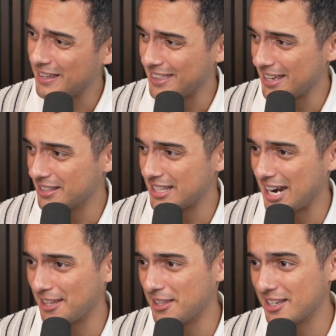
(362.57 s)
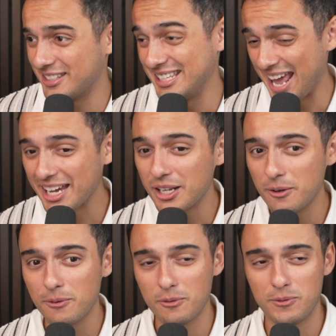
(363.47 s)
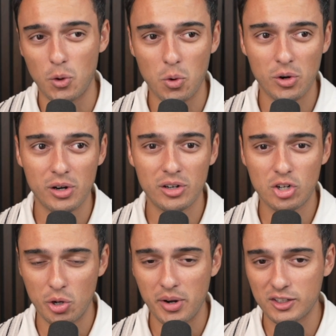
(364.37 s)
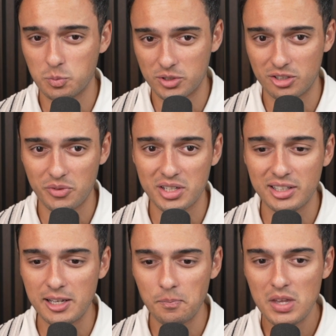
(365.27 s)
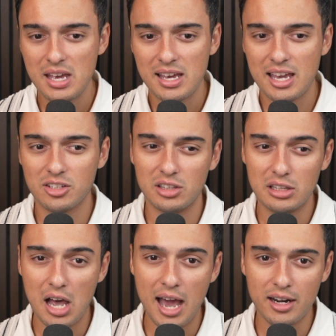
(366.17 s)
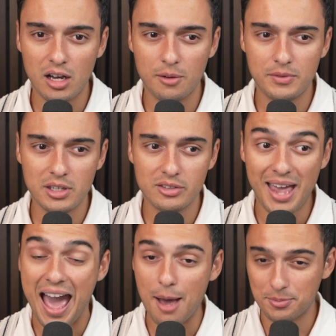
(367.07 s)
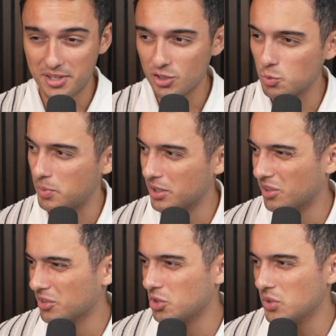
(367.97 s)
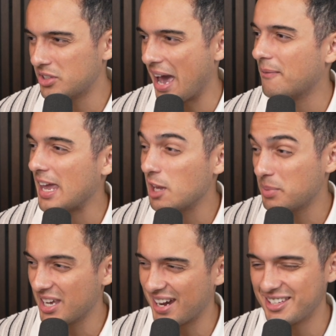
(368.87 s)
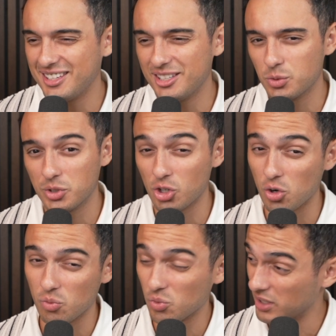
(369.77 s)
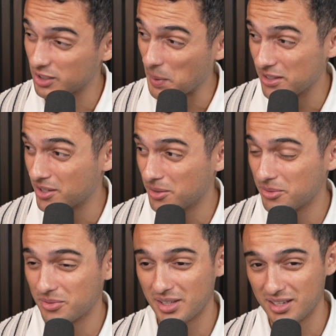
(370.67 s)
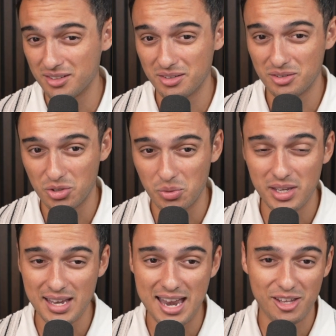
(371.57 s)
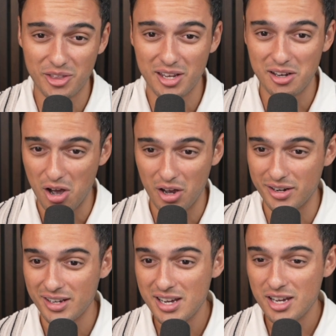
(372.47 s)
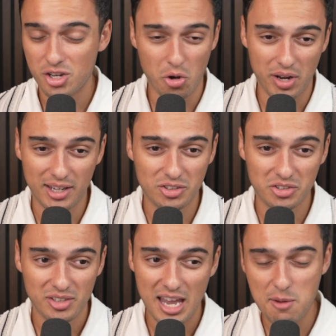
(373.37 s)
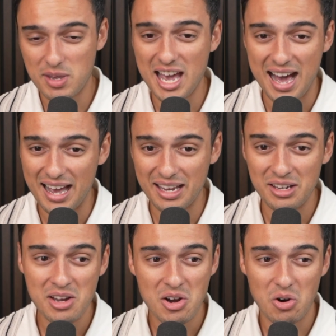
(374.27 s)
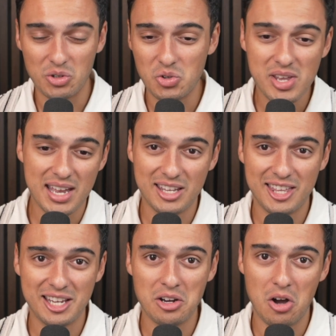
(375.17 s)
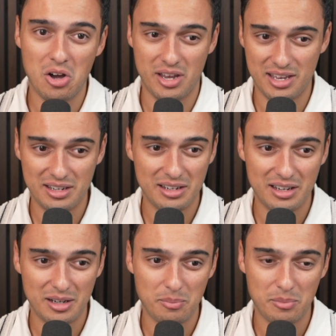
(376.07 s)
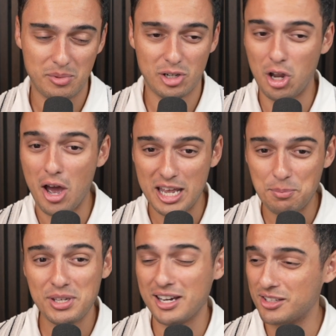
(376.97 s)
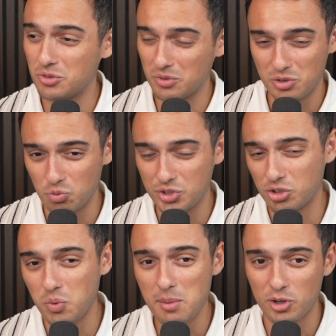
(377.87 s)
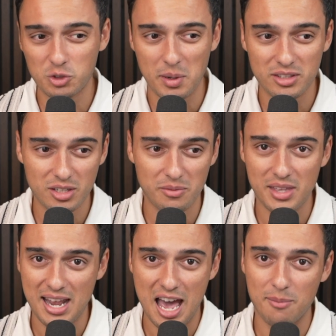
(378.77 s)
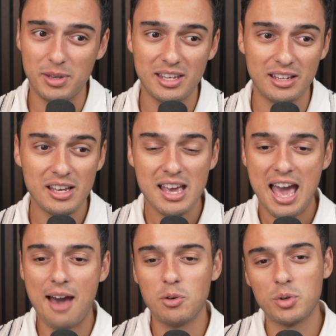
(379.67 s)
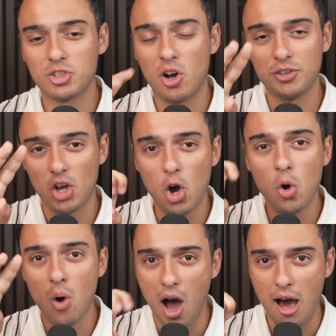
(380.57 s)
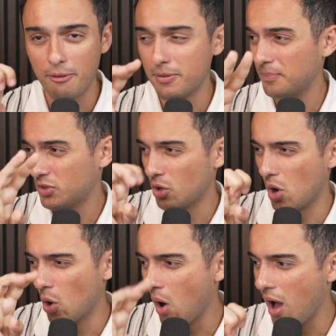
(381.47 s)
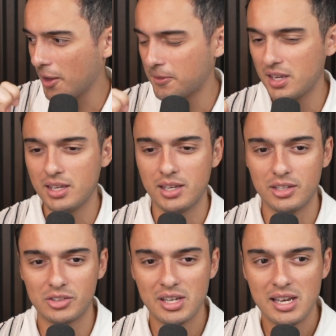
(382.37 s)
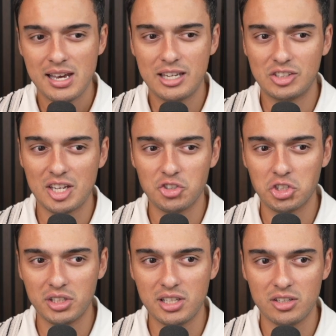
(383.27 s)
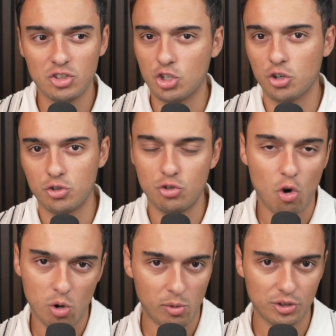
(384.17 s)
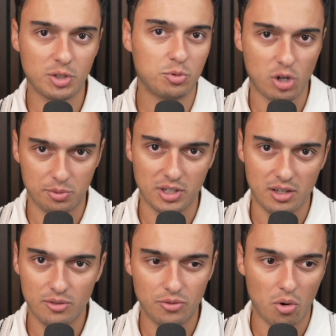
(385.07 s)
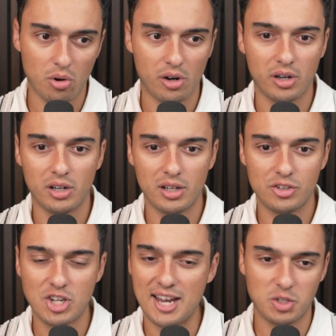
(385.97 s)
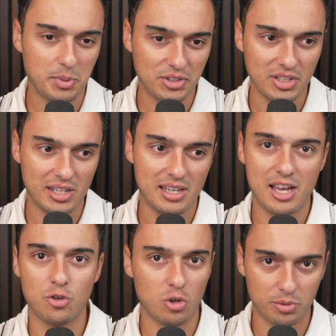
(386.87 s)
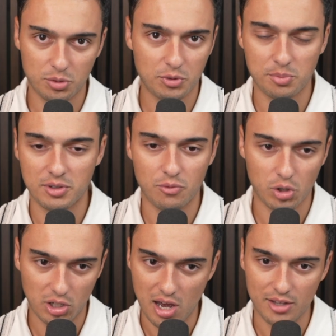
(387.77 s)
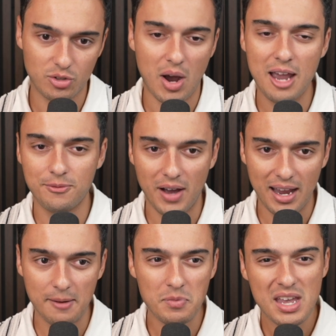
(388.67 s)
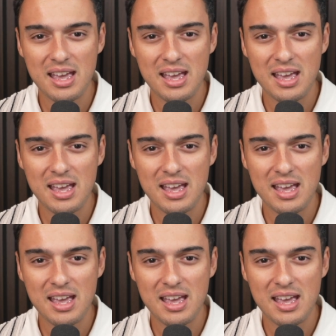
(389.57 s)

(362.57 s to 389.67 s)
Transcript: things that I think is negative for Codex specifically is a lot of these apps that you build, you need to have API keys, which are really expensive. Like doing anything on Codex API or doing anything on Claude API is just way more expensive than having what's called OAuth. So OAuth is essentially your normal subscription for ChatGPT and your normal subscription for Claude. So I find